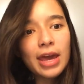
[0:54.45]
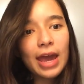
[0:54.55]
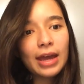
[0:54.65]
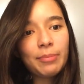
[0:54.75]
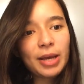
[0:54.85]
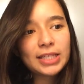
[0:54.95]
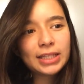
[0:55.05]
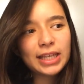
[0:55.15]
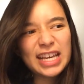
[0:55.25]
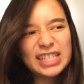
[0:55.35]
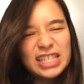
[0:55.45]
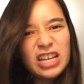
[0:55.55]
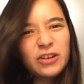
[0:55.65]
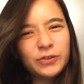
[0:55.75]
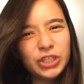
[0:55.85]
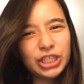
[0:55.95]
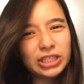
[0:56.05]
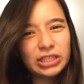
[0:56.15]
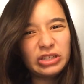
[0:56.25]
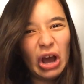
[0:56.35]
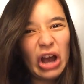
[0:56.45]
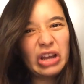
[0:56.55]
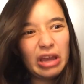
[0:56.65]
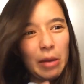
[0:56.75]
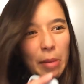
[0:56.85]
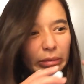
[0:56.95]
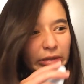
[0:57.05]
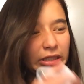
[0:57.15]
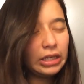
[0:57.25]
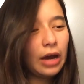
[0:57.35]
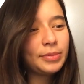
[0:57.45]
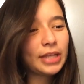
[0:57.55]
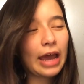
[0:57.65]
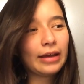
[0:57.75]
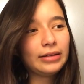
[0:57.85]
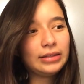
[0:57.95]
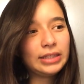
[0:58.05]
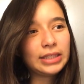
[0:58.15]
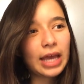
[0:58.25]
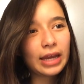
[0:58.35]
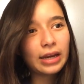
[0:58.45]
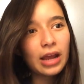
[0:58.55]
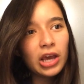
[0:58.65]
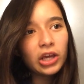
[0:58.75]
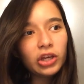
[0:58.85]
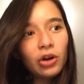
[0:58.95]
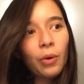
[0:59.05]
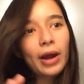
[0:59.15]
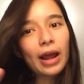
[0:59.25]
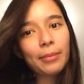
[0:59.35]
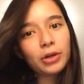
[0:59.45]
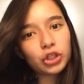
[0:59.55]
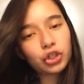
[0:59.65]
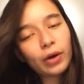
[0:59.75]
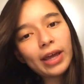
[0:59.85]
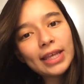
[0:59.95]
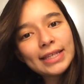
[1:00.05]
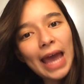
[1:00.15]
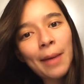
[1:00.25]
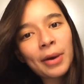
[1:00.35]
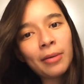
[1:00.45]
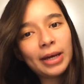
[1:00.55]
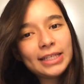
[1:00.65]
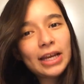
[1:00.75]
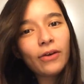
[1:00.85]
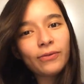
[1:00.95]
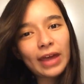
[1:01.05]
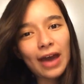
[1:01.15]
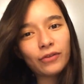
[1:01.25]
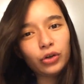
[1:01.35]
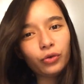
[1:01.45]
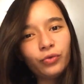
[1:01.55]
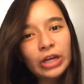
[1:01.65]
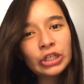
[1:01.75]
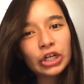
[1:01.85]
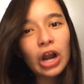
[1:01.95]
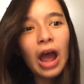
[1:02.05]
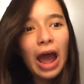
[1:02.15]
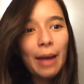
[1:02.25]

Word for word: and basically, instead of just talking about Snupps, I decided, you know what, I'm gonna try this app out myself. They have a new feature.